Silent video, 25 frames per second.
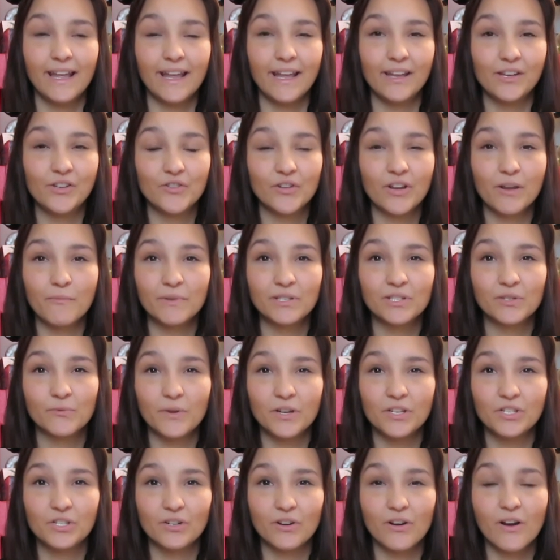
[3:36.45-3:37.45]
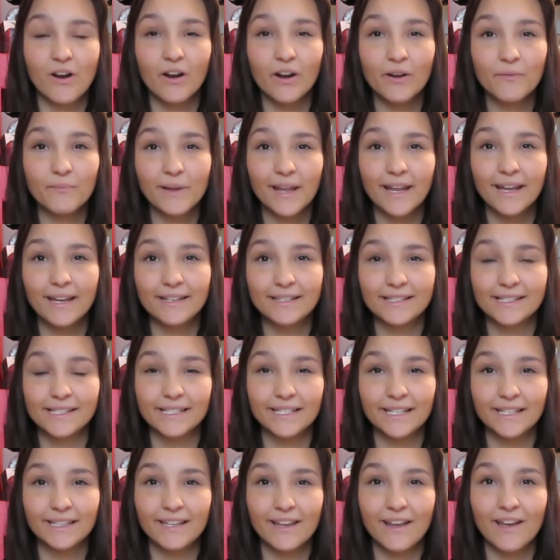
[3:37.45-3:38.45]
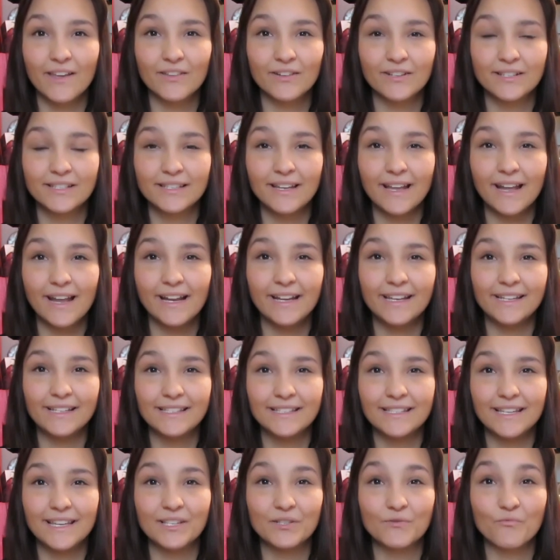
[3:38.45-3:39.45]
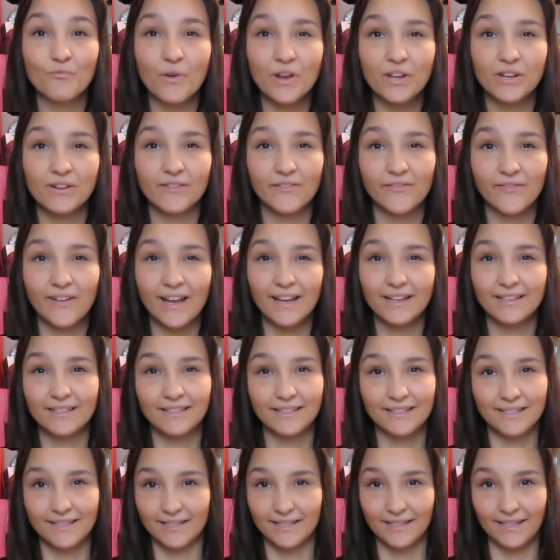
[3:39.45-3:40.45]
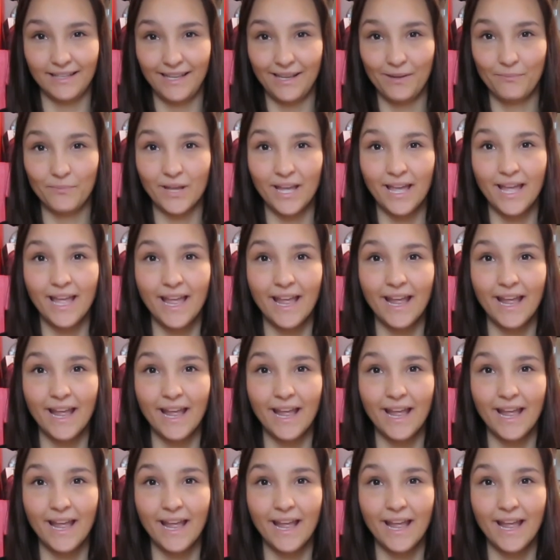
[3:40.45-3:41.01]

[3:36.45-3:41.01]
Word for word: "A dream is a wish your heart makes," and on the other side it says, "When you're fast asleep."